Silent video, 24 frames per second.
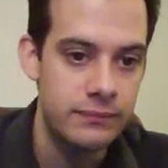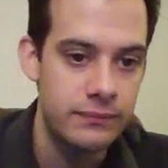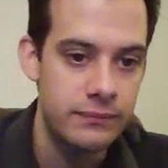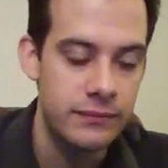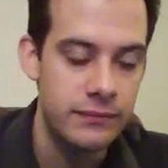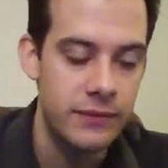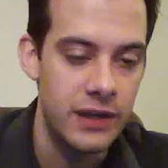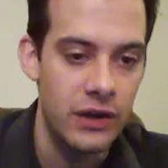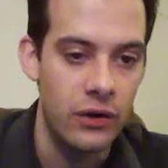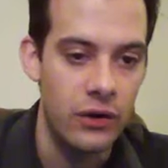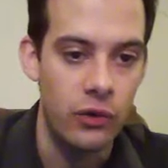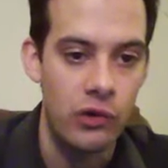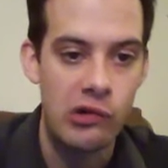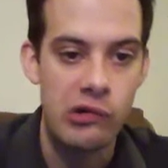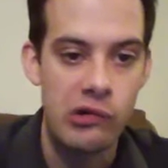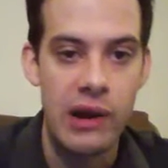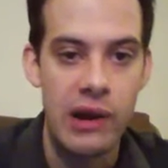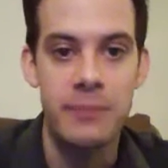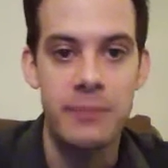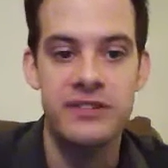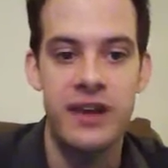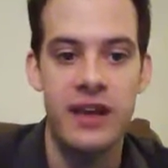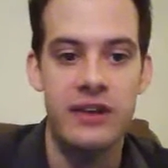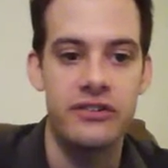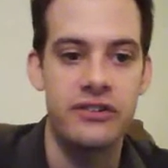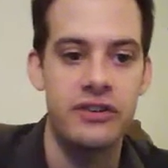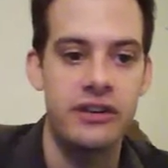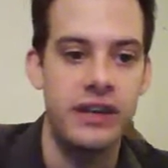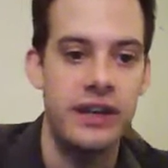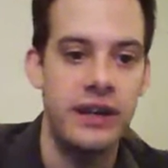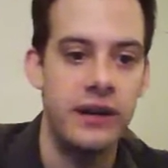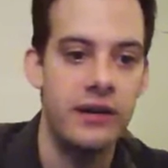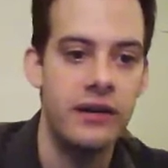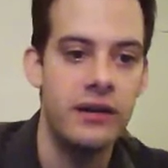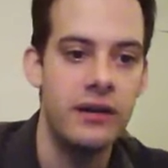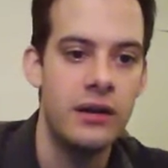you know, cram session
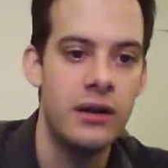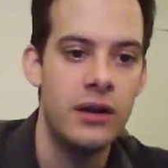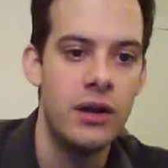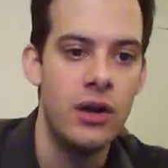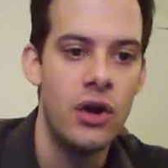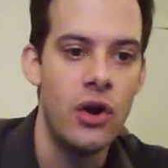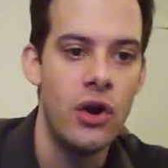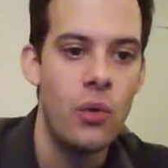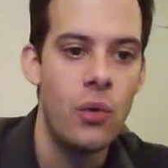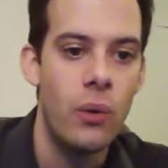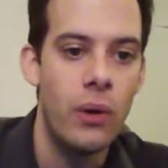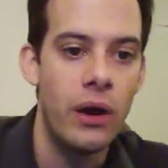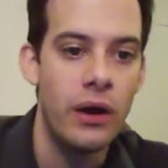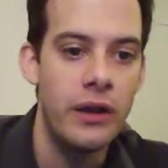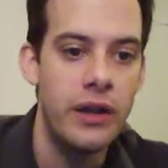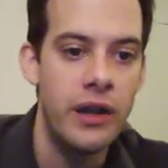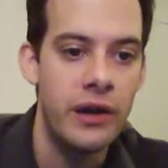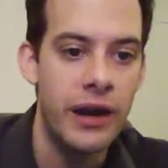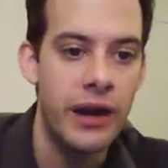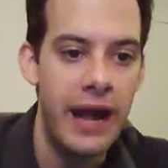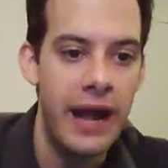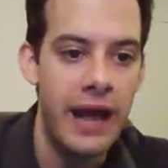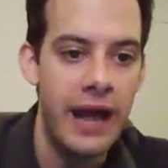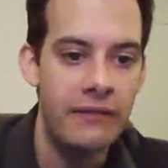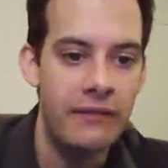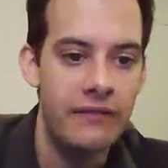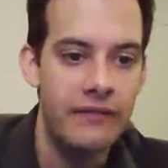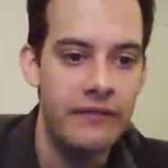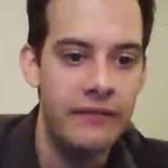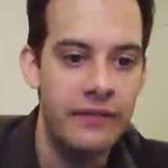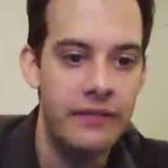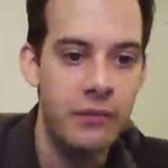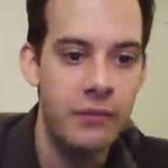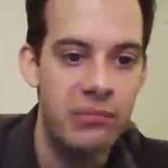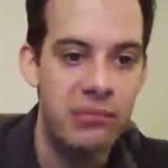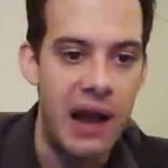here, well, you're going to have
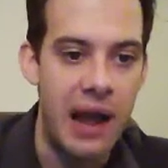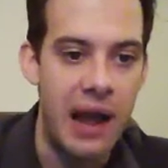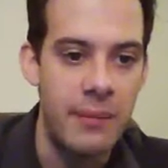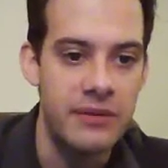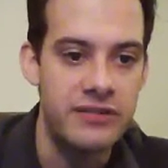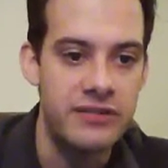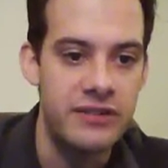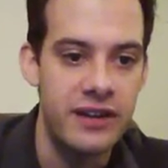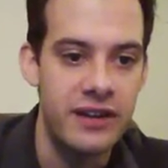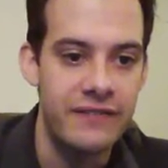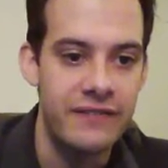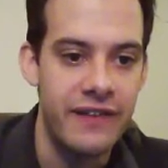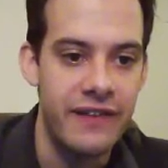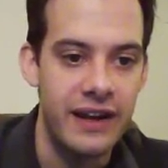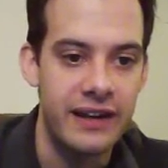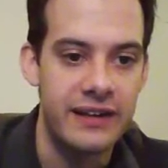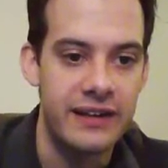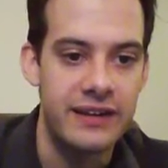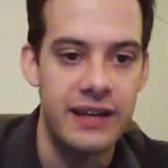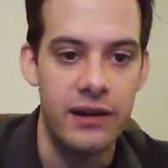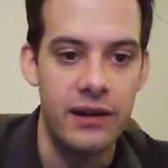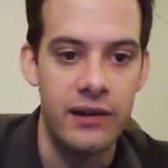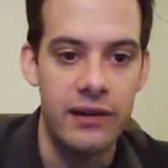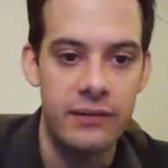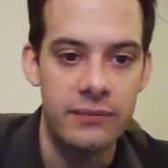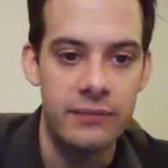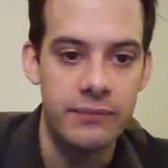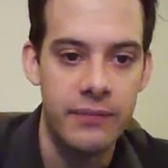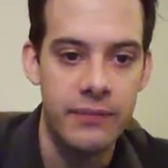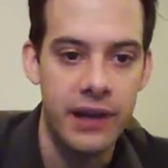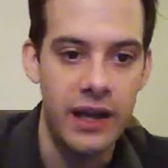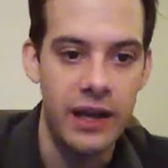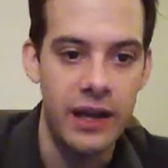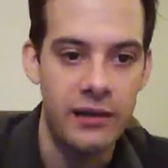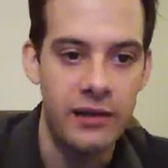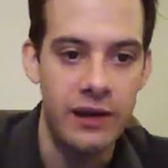the primacy effect here,
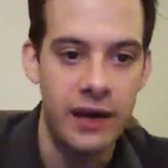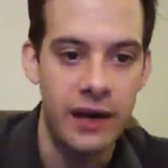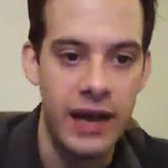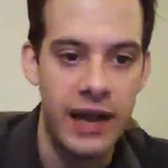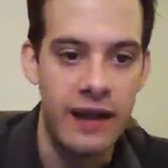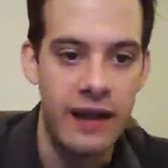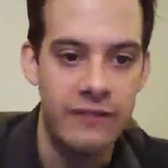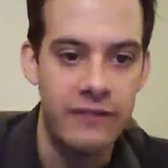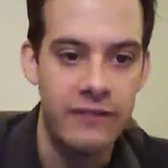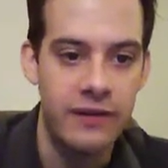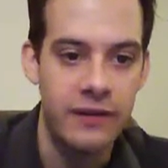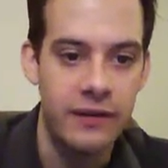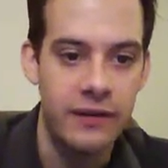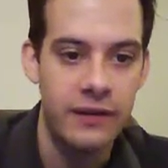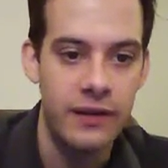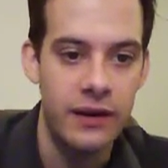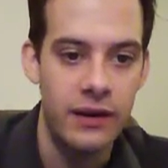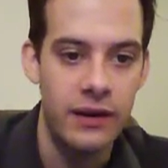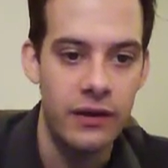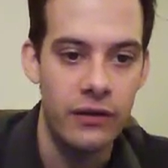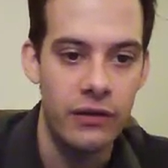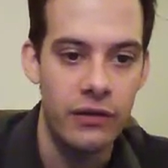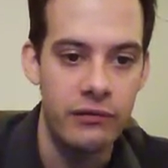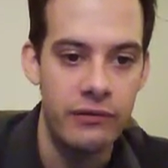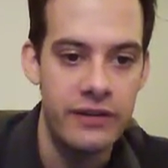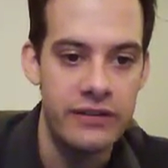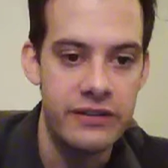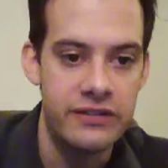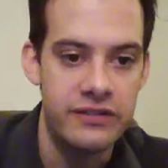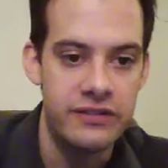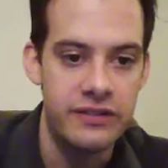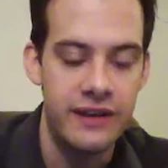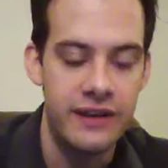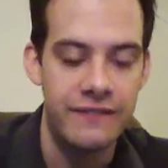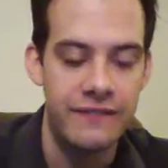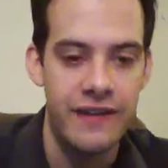and you're going to have, you know, the
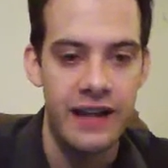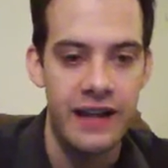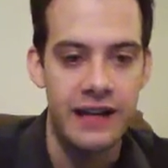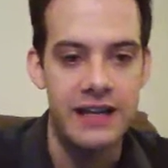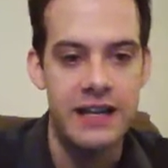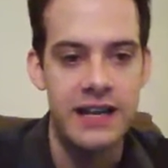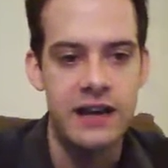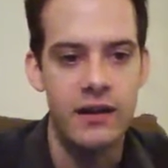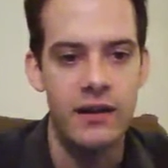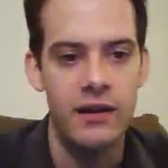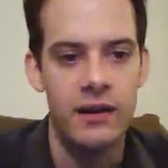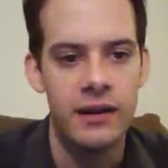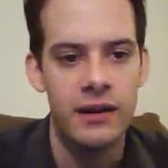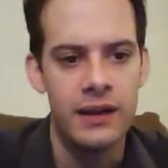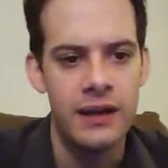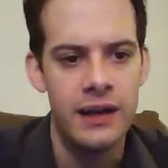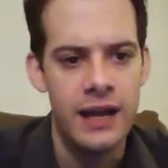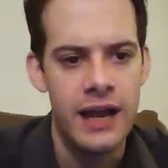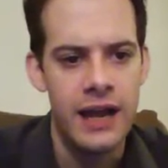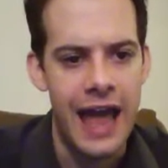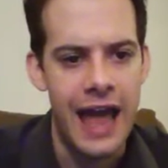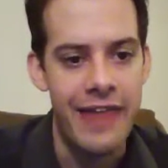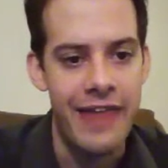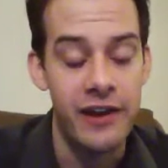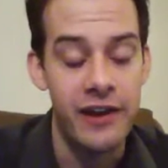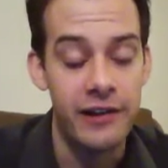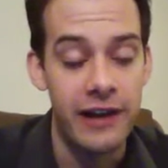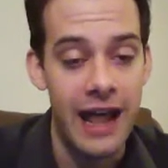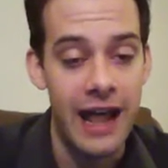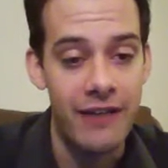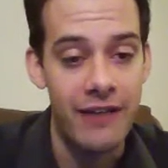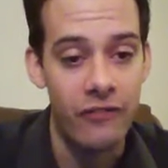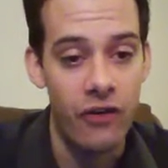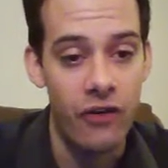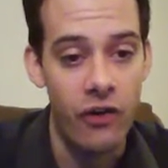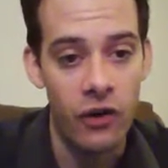recency effect here, and then you're going to
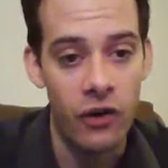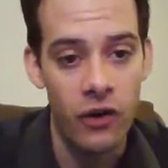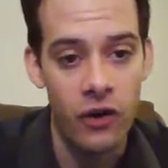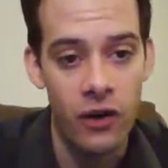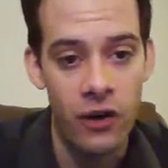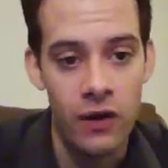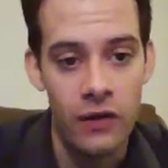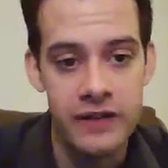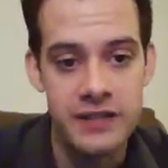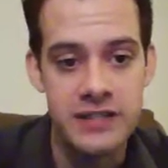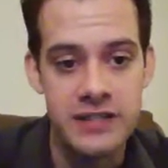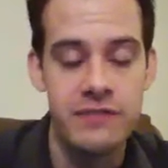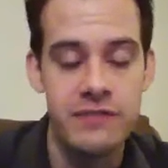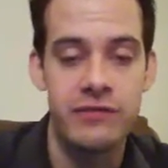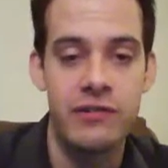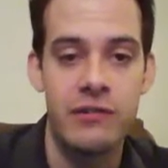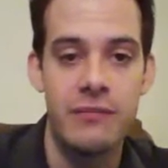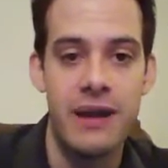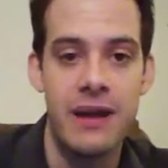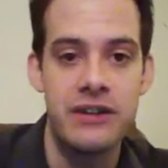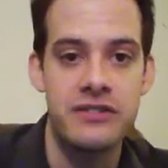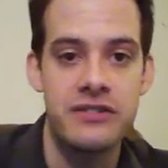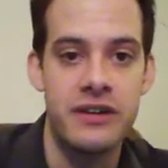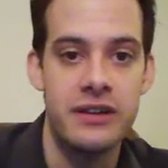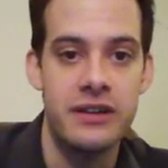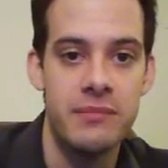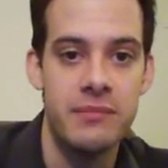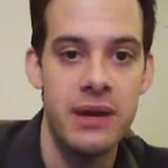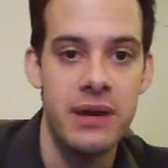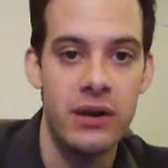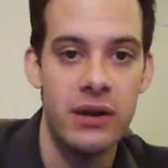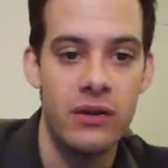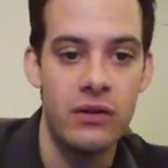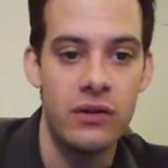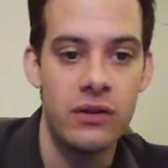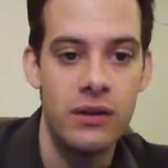have all this information in the
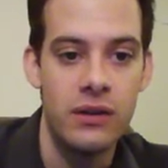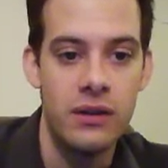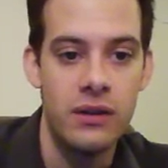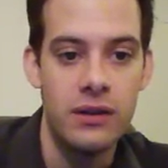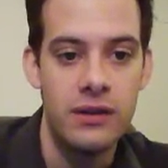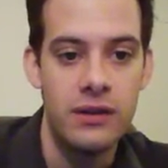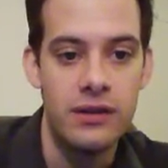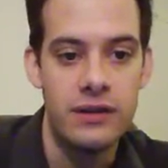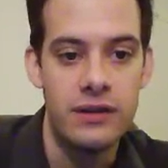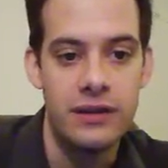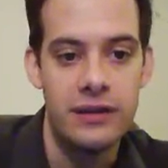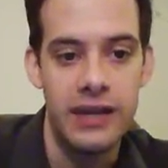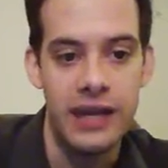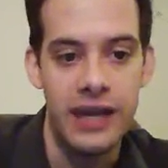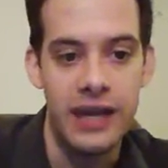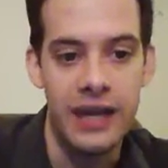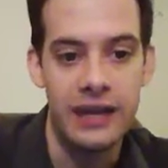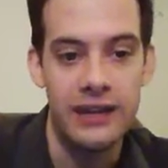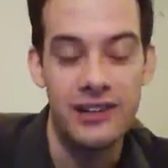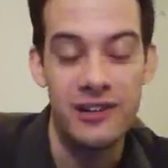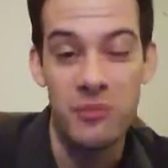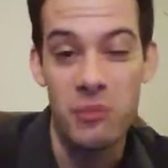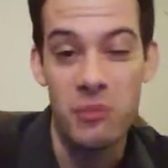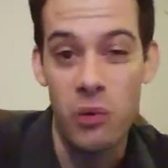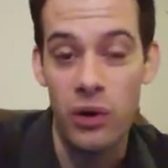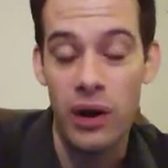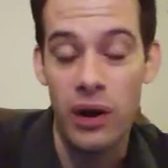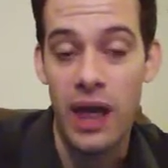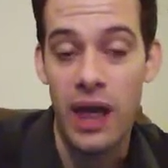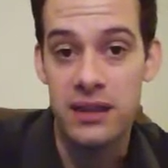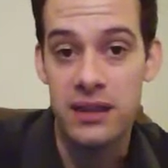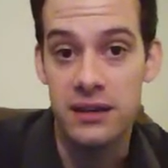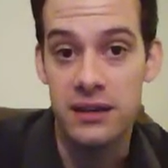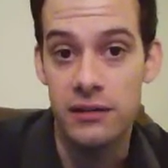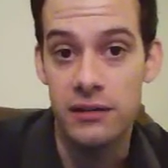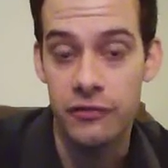middle that you're more
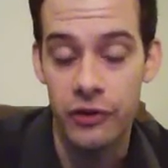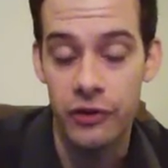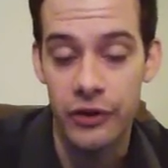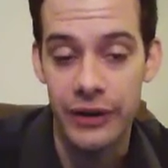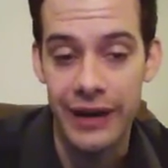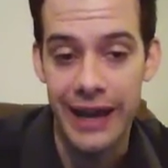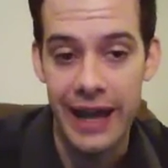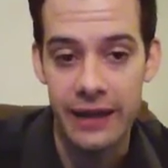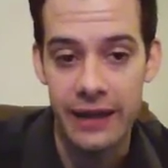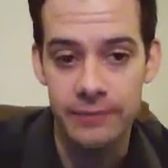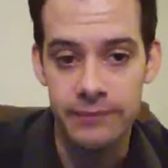likely to forget.